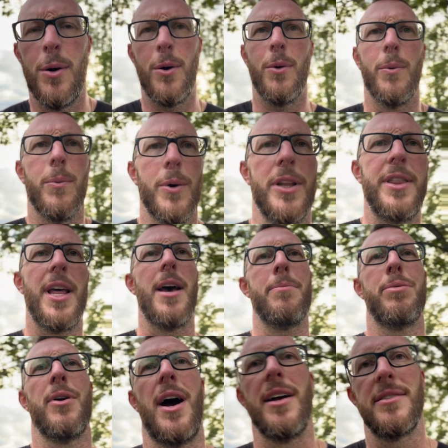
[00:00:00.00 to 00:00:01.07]
what that
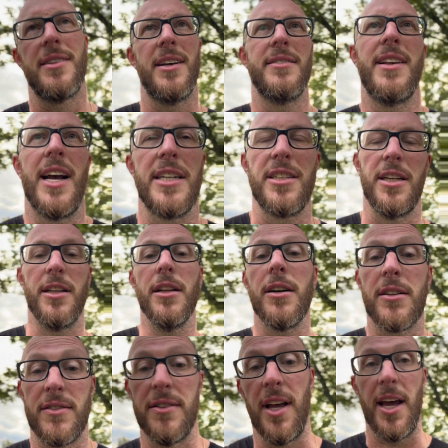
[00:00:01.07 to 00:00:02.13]
process actually
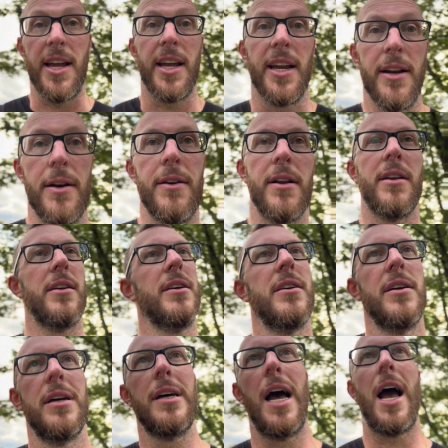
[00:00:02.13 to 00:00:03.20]
looks like and
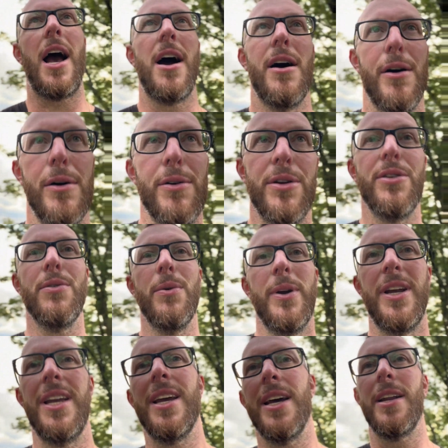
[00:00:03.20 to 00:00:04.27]
how you
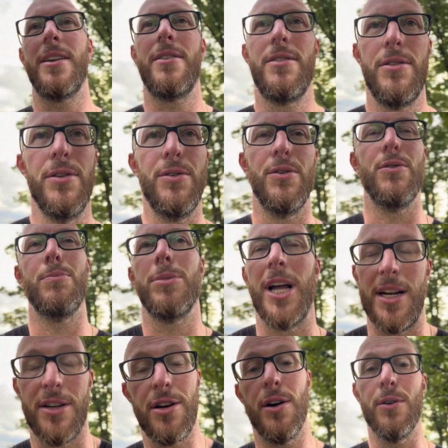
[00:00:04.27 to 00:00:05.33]
get to
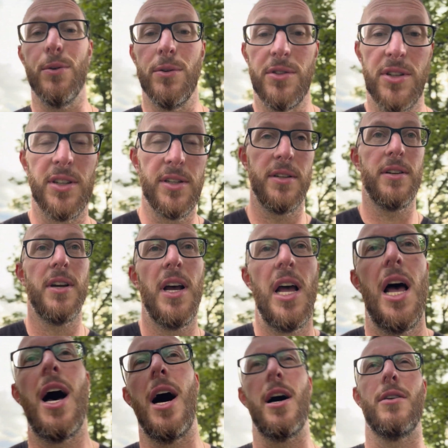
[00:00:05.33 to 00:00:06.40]
plateaus
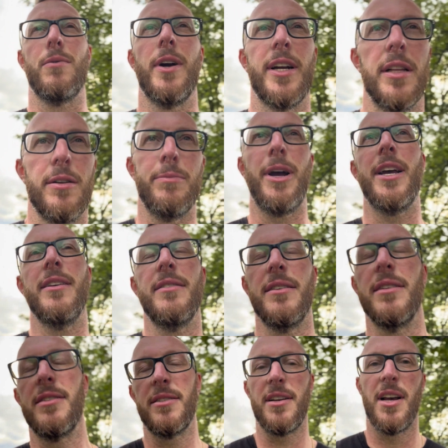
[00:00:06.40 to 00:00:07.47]
on a regular
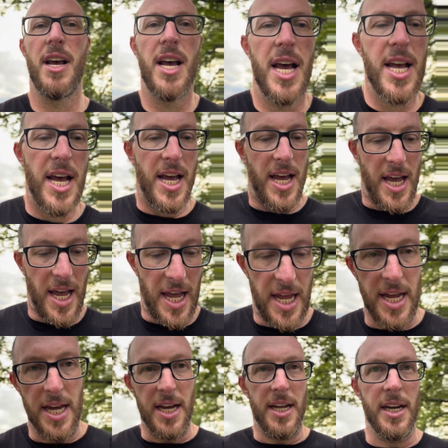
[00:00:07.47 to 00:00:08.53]
basis.
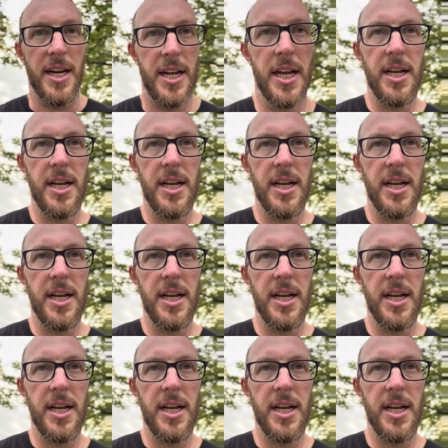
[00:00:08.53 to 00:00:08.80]
And